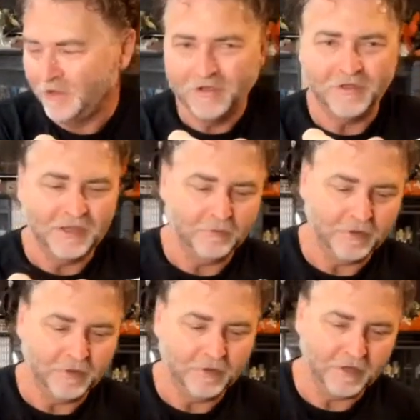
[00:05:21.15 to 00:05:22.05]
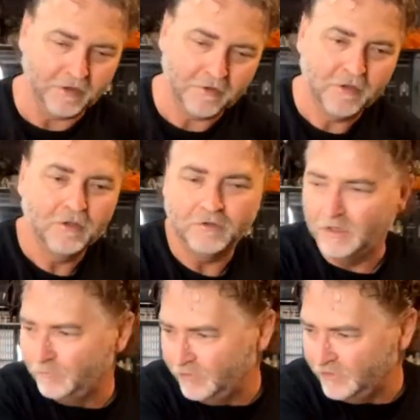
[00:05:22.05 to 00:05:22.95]
here we go. I'm going
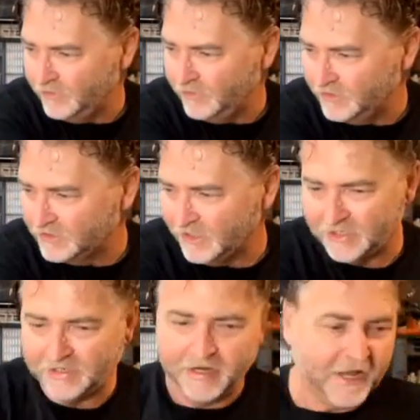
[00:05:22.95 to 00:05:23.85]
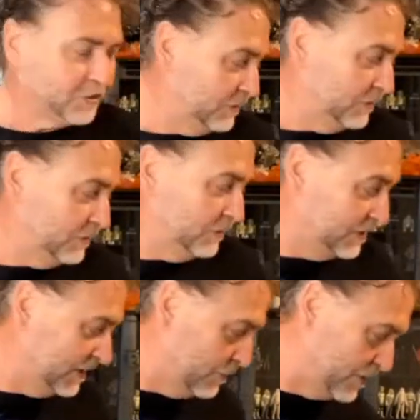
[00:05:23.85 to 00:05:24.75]
to put this guy down here. Actually, that's the other
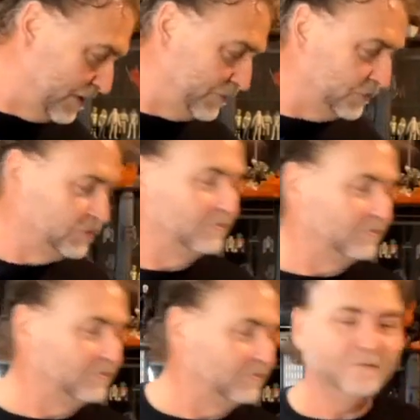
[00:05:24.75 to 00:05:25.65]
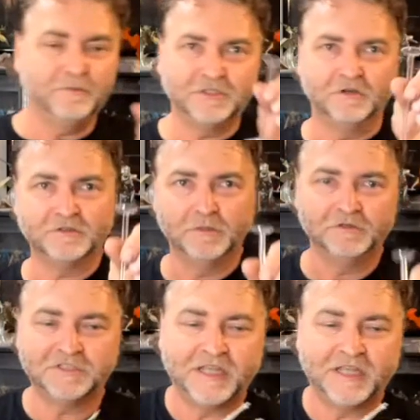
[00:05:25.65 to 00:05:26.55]
thing I built too. I built myself some little
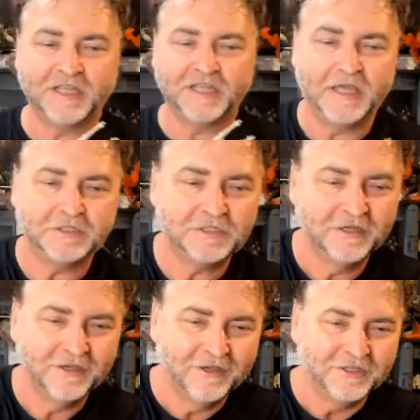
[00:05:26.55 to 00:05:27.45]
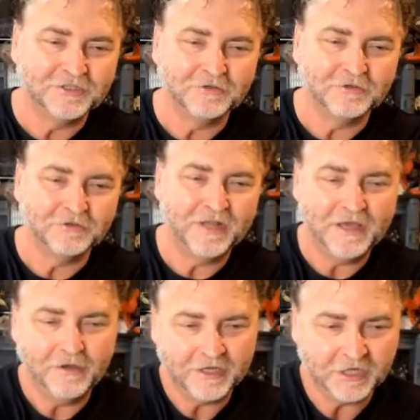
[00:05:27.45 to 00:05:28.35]
stands. So now I
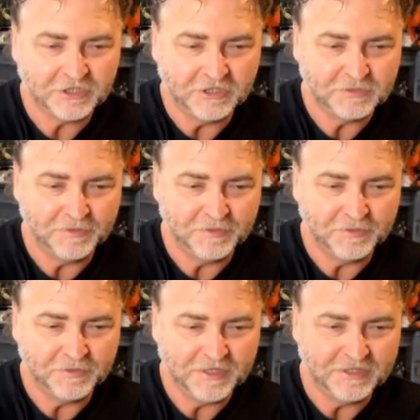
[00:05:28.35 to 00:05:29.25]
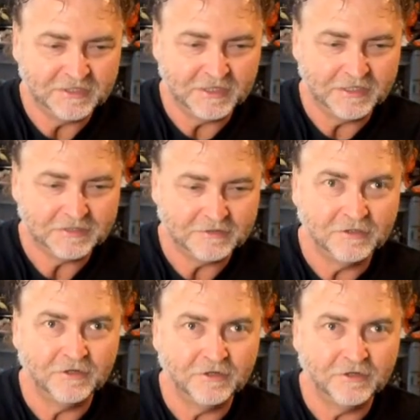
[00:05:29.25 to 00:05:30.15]
can actually display these guys
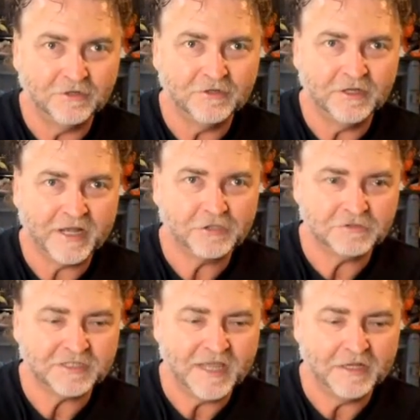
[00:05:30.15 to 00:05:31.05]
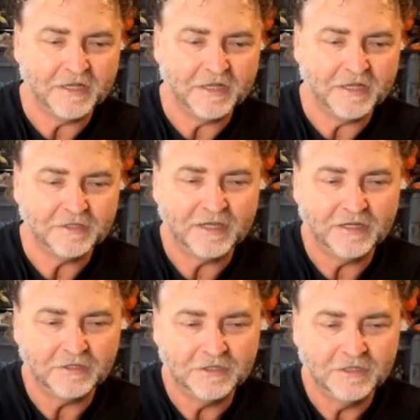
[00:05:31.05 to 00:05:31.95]
on an actual stand and
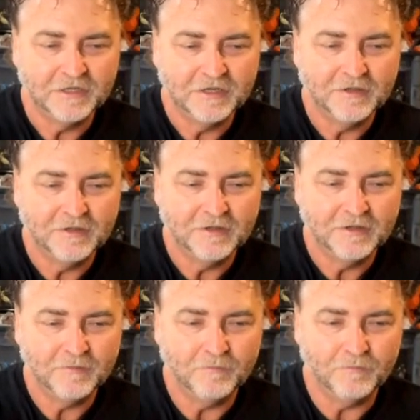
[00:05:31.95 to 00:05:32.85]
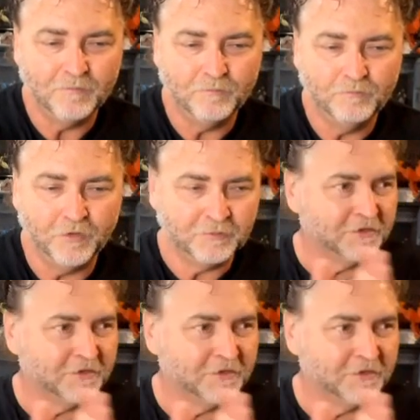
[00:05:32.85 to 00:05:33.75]
put them on
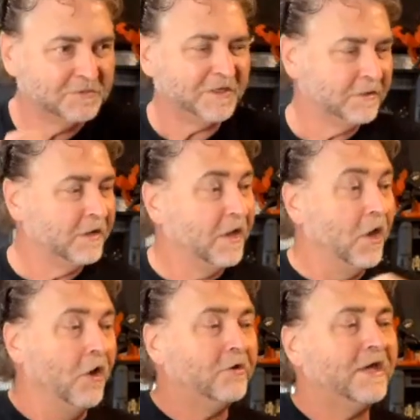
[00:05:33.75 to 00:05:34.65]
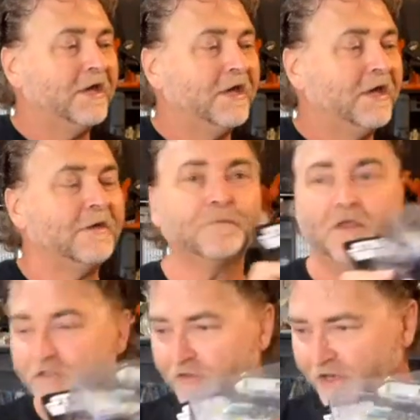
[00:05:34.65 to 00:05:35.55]
display. Okay, so
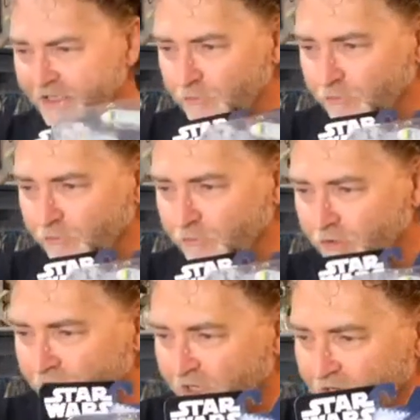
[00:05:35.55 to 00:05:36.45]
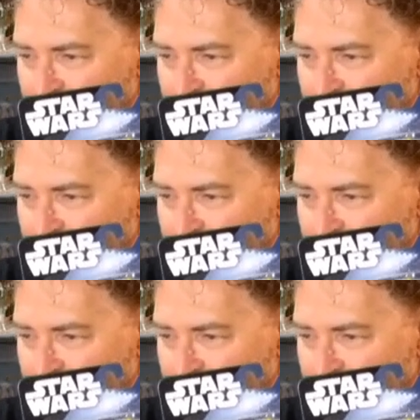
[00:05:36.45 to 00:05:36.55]
the next one I have